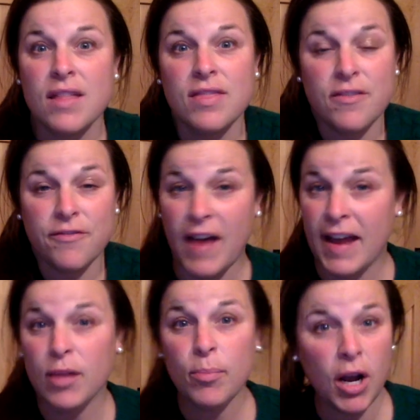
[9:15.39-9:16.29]
The
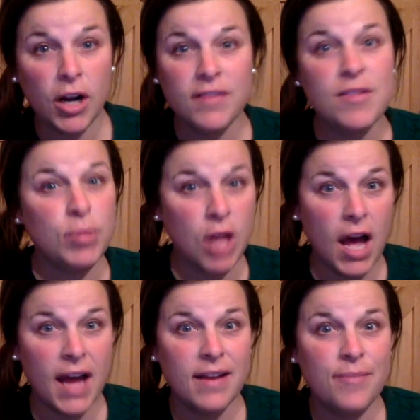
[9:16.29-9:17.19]
final part of the
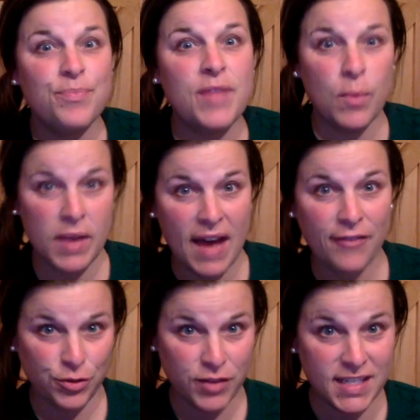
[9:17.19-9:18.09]
plot that we have
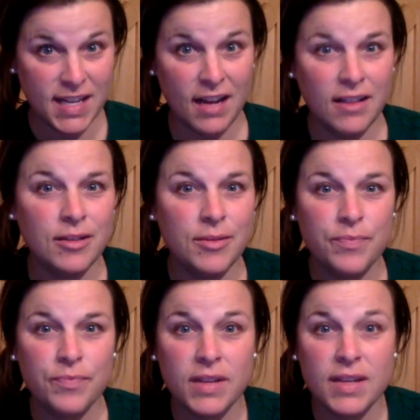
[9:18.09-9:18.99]
to retell
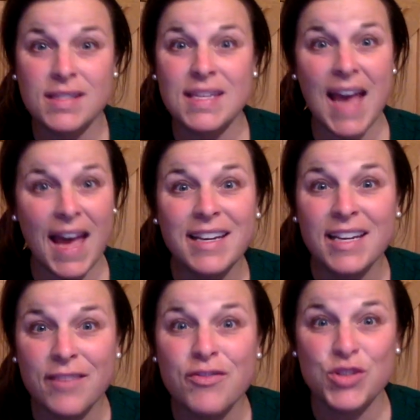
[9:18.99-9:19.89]
is the ending
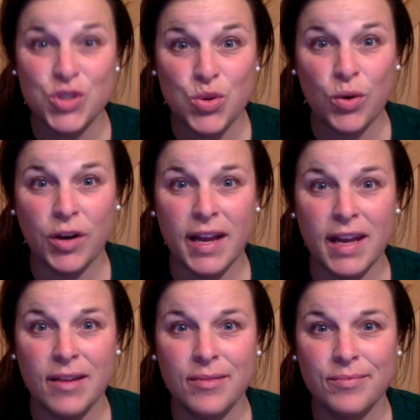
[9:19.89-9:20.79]
of the story.
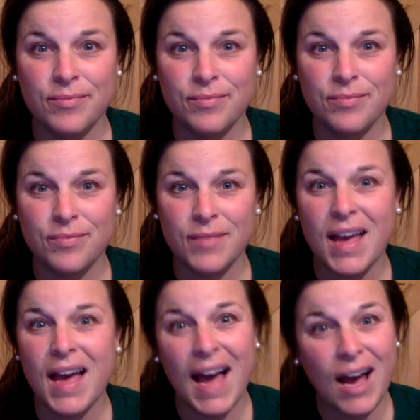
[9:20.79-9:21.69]

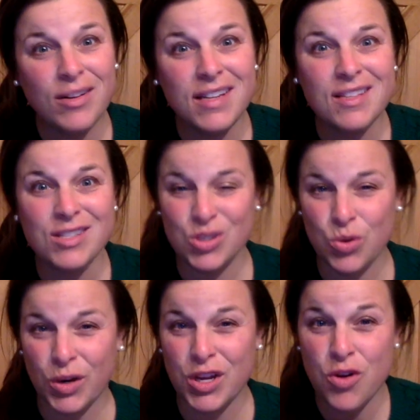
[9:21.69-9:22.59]
How did the
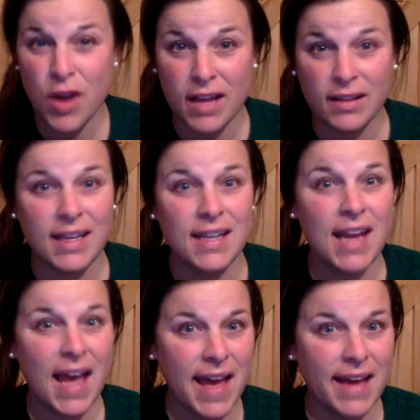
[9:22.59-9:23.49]
story Your Alien
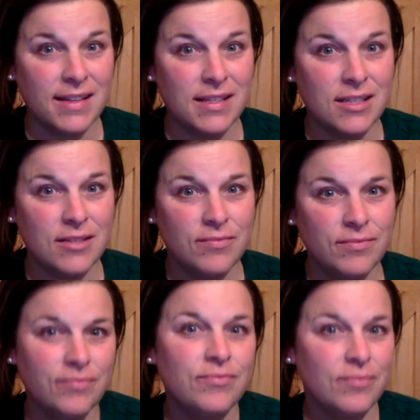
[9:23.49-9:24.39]
end?
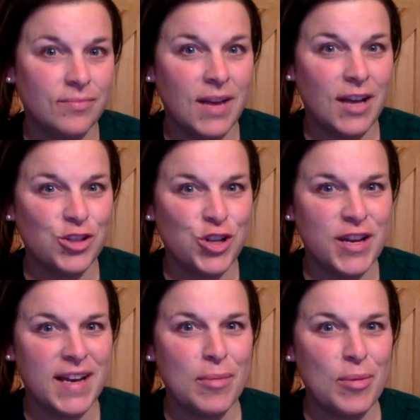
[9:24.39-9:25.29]
I'll show you a
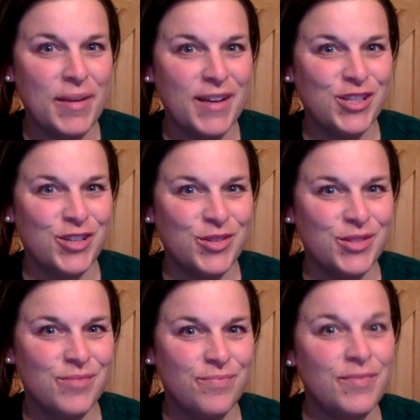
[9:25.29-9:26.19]
couple pictures
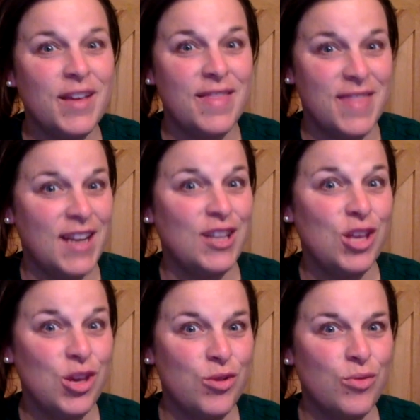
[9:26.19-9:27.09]
and then
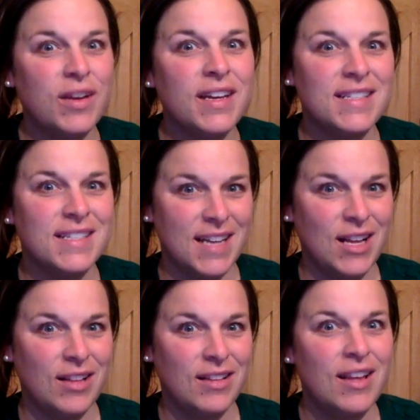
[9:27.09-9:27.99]
you get to
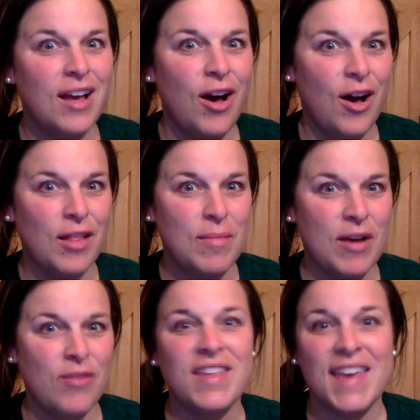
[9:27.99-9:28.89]
tell all
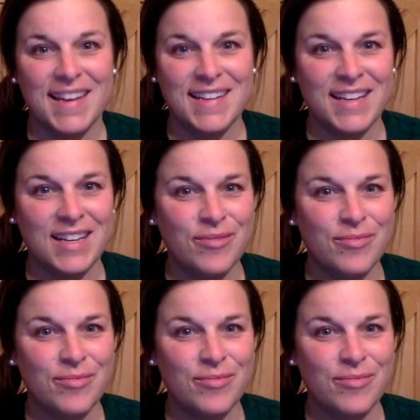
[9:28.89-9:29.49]
about the ending.